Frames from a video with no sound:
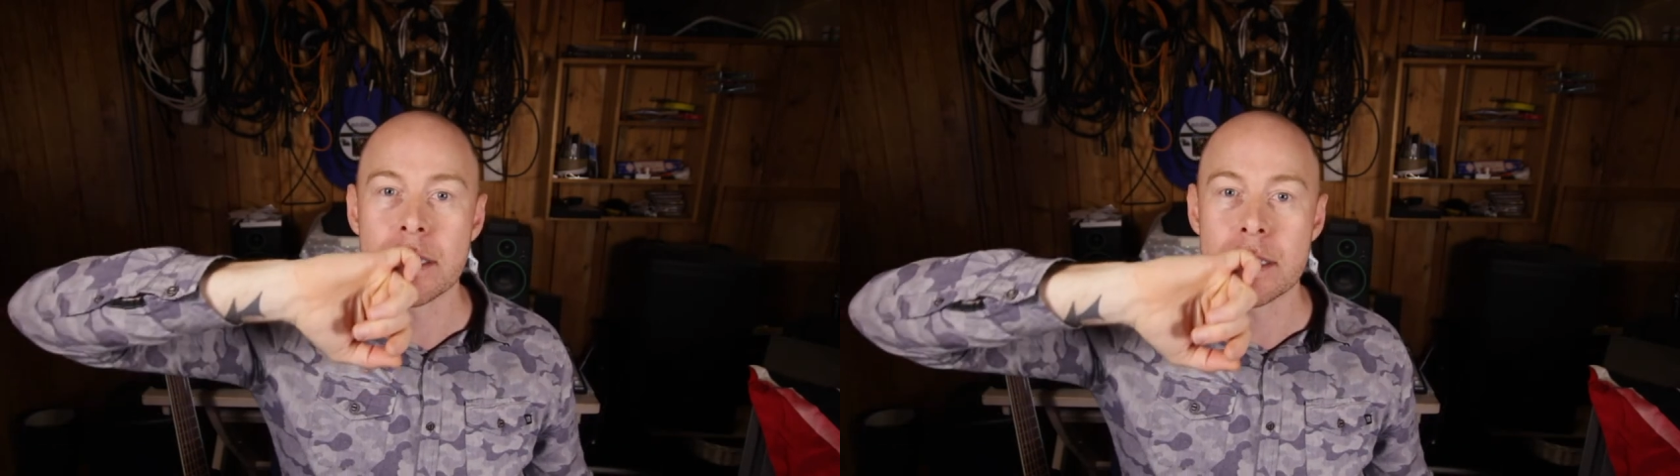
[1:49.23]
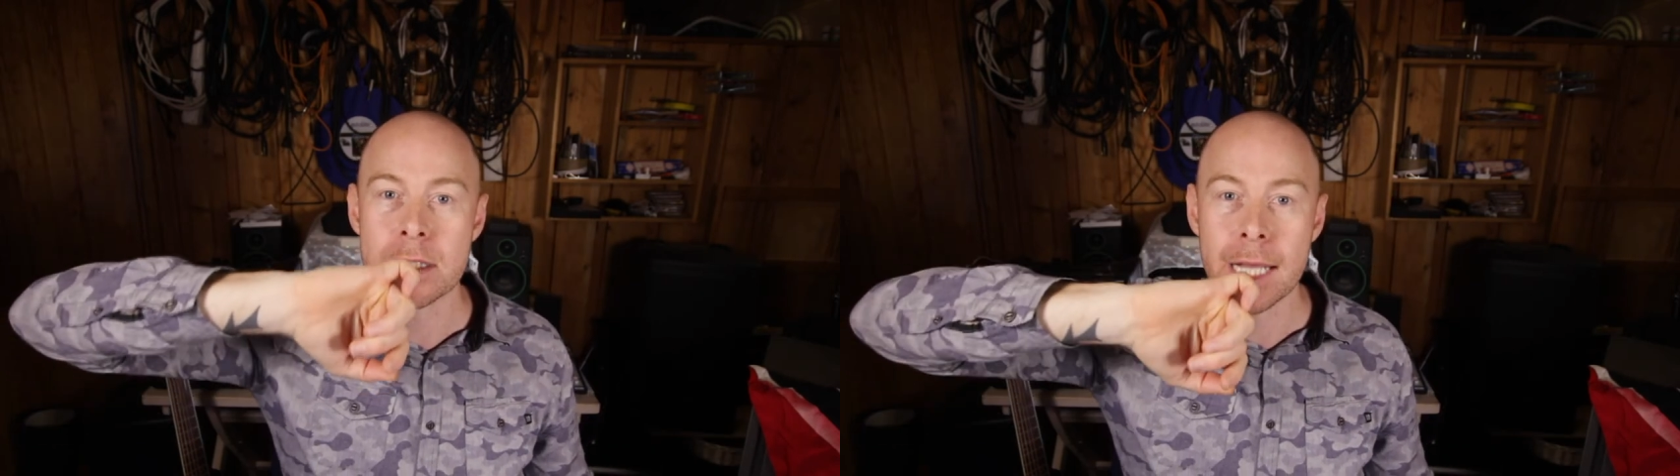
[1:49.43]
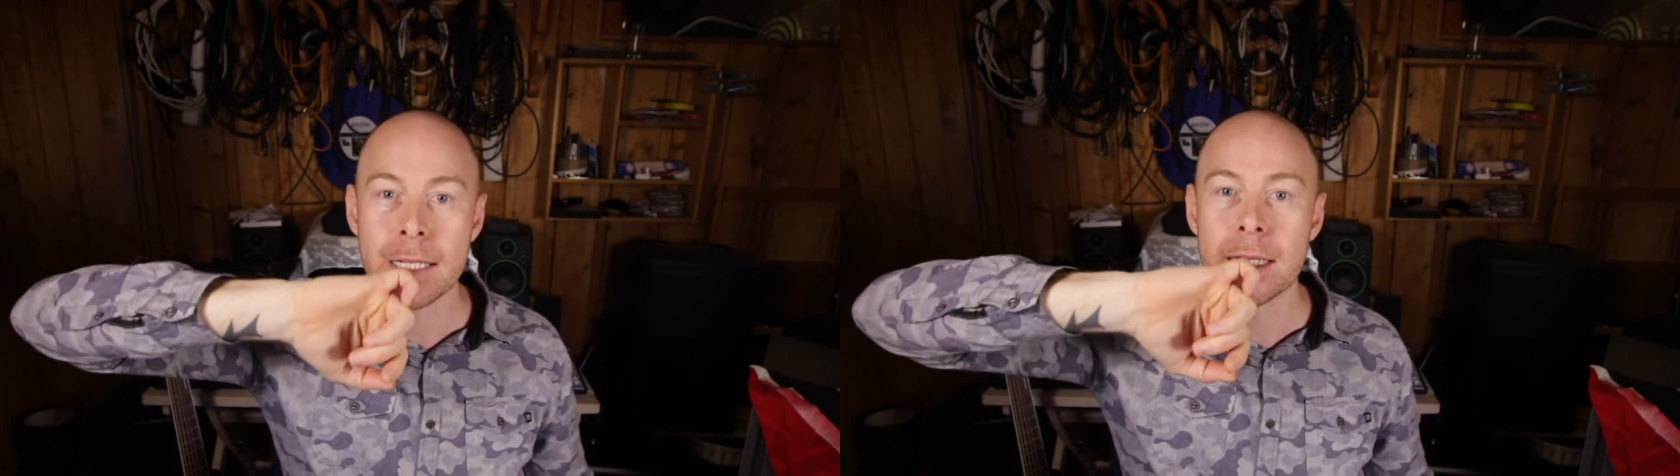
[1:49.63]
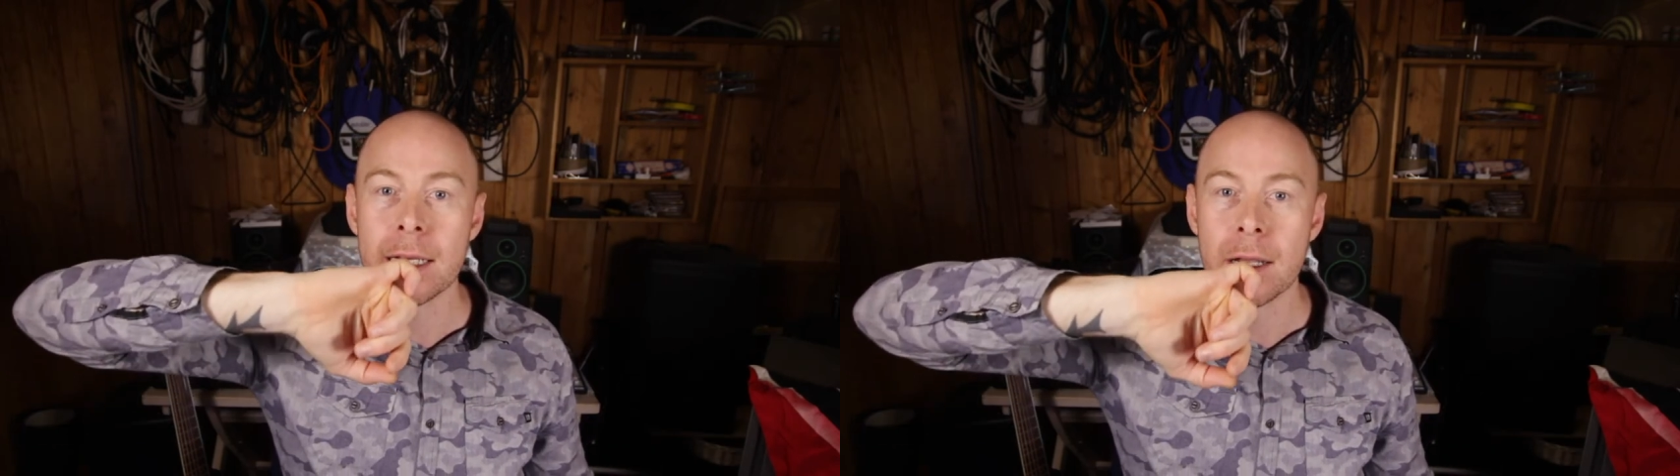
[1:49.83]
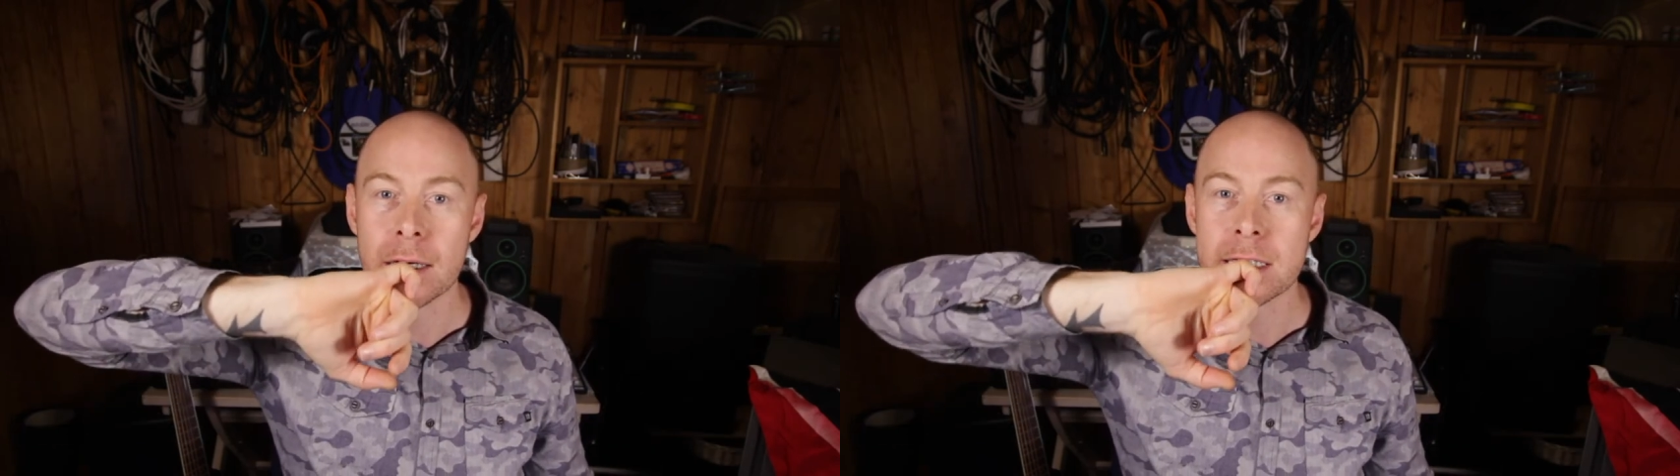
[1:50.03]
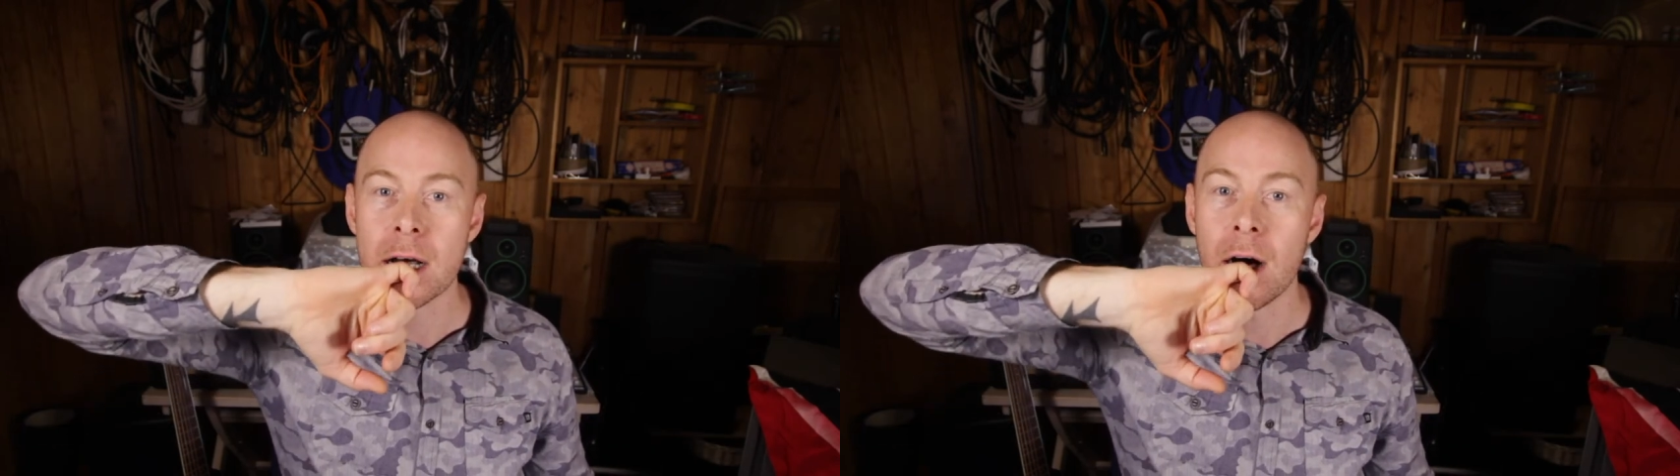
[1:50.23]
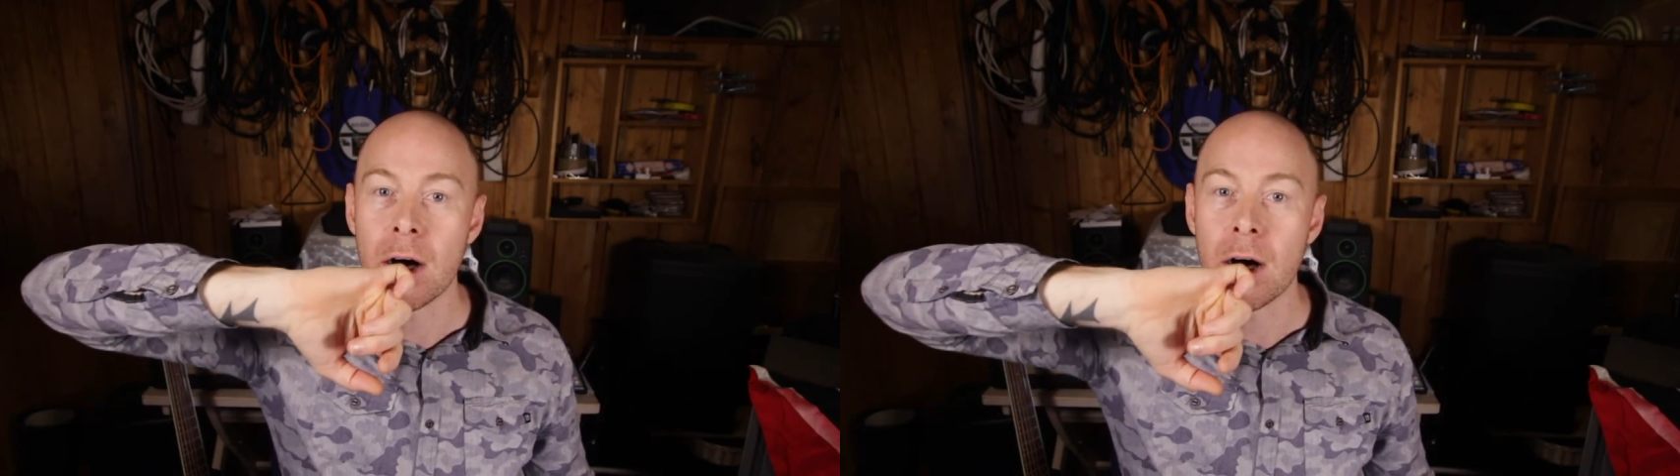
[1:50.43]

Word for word: just gently locked